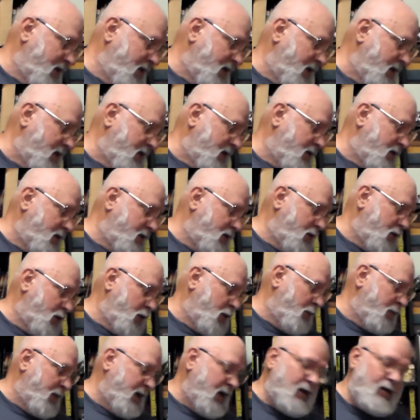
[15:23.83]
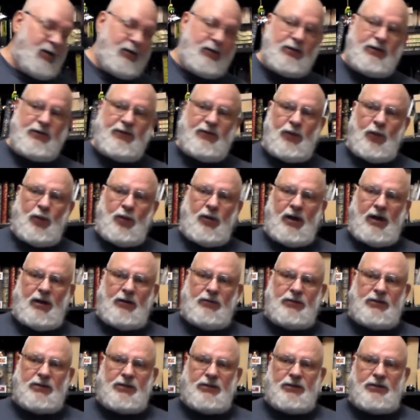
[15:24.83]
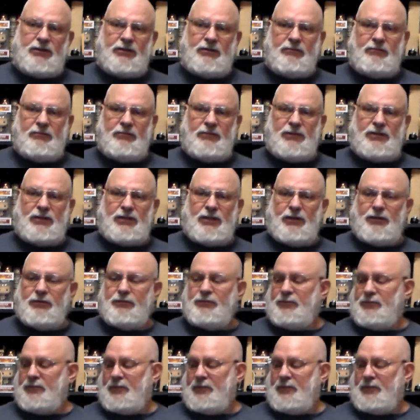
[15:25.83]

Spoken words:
in at 2 pounds 4 ounces. So